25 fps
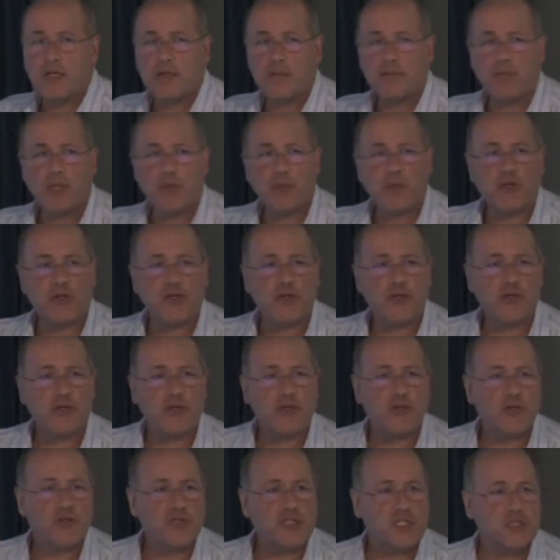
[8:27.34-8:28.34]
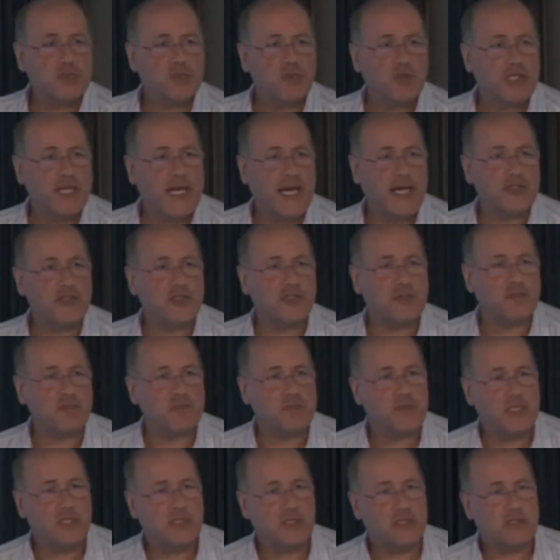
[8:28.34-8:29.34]
people use this potassium.
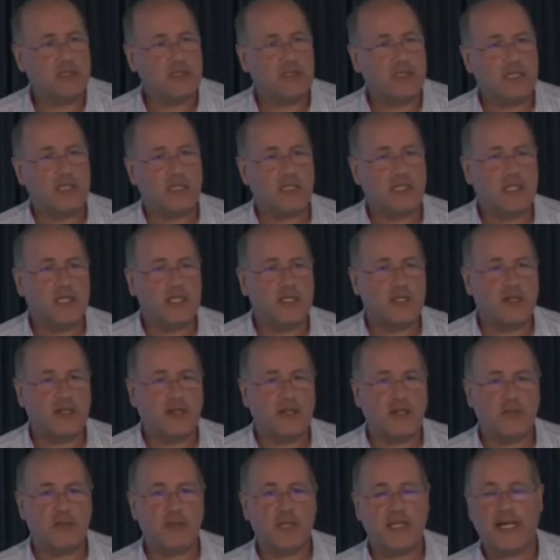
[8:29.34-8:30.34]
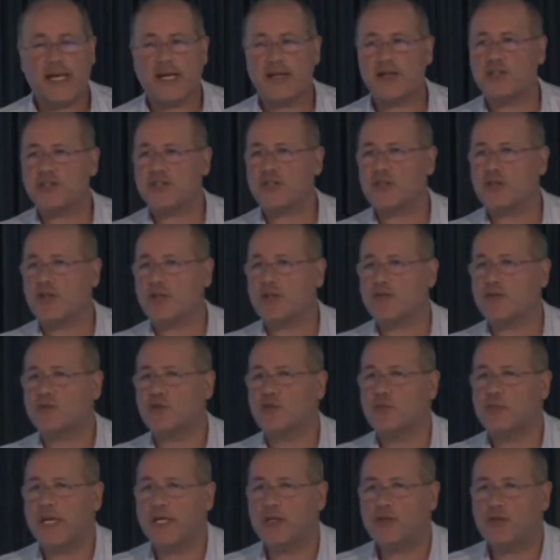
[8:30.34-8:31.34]
They just eat a lot of bananas, a lot of
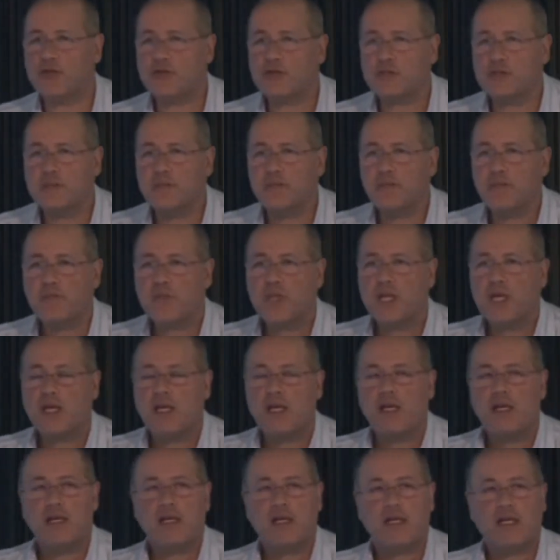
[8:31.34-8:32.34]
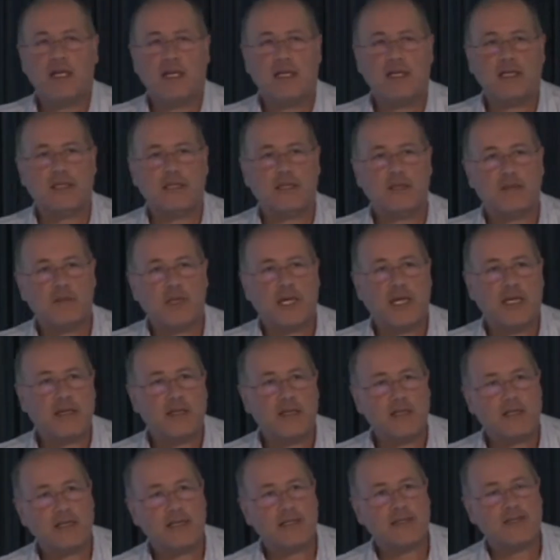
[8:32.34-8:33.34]
tomatoes. And
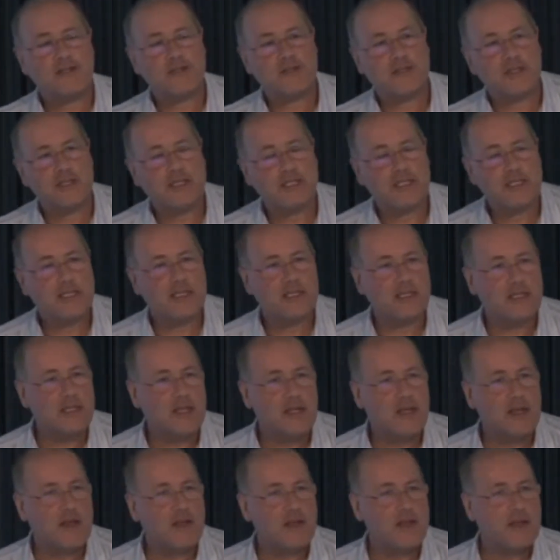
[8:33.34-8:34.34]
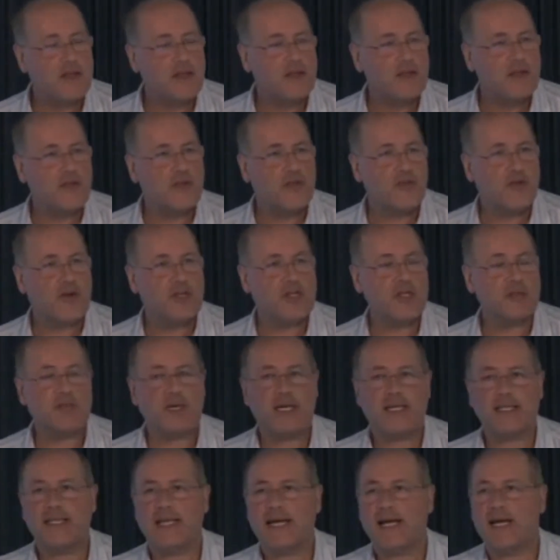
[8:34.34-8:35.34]
my thought
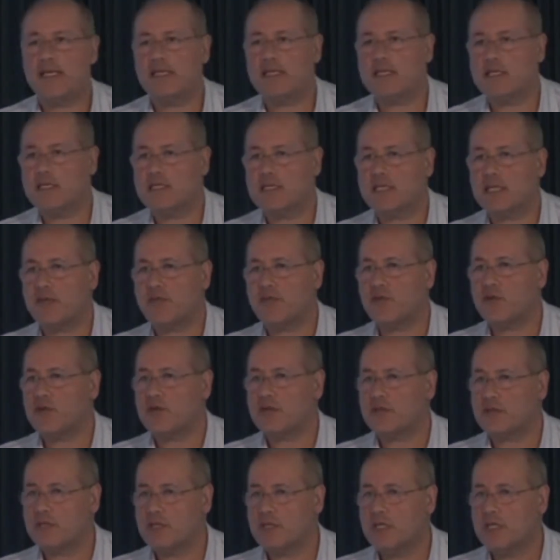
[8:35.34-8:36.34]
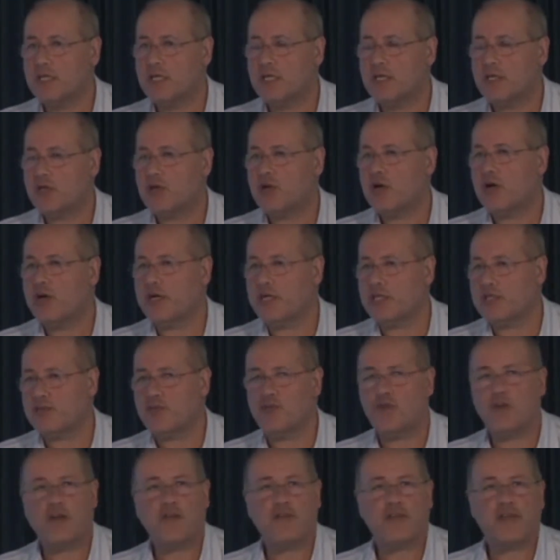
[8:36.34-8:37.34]
about that is, if your car is
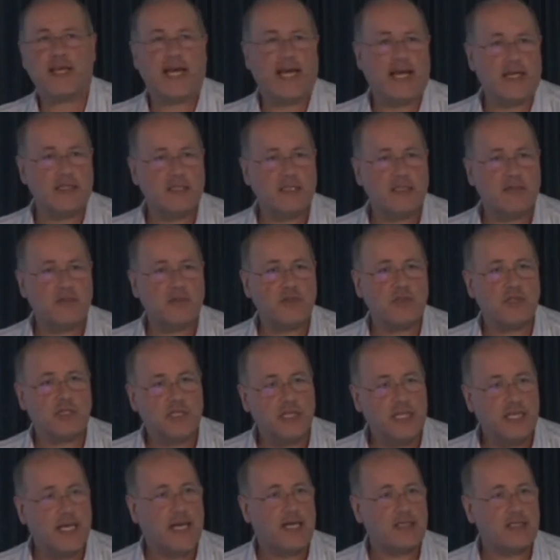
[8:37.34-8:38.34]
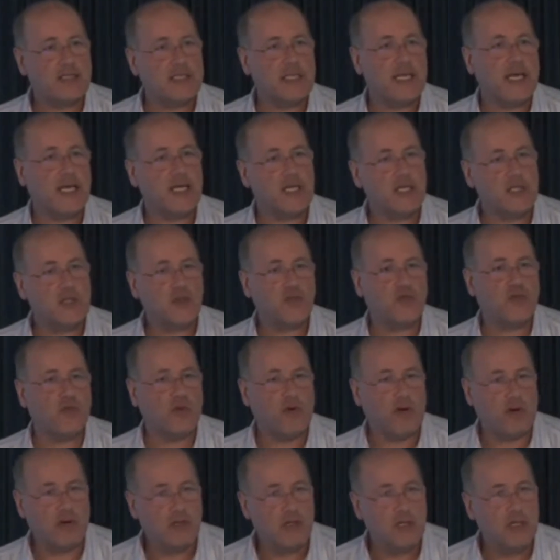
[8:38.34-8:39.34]
full of gas, if your gas tank is
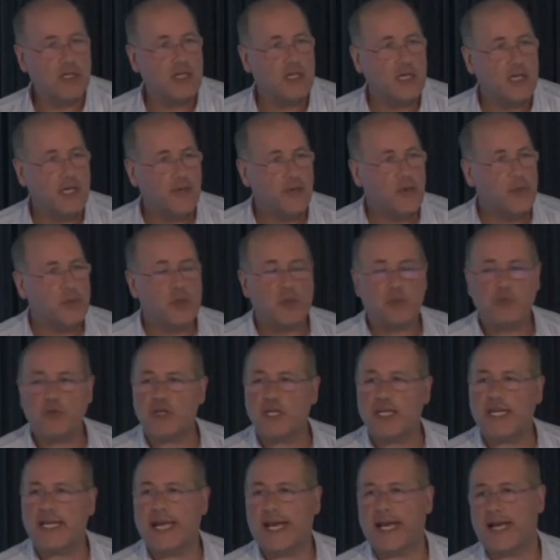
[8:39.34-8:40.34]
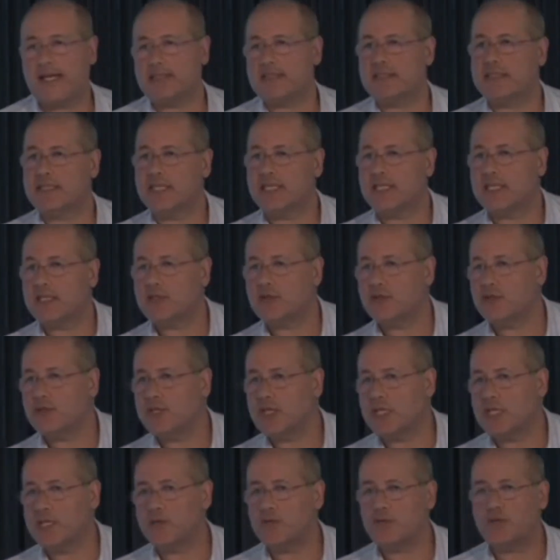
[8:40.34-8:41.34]
full, if you put more gas in it, do you
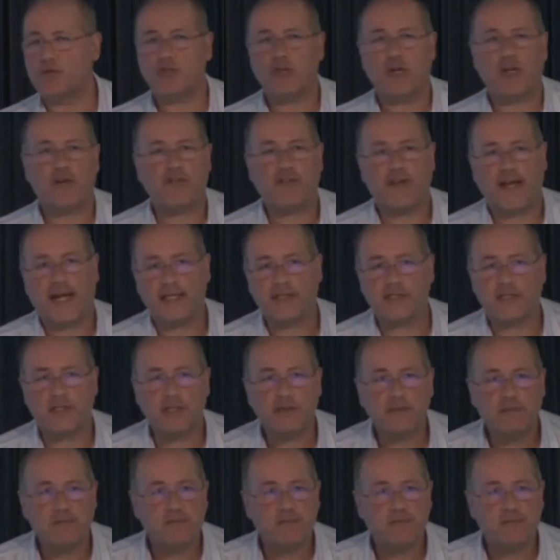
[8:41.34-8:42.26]
think it would run faster?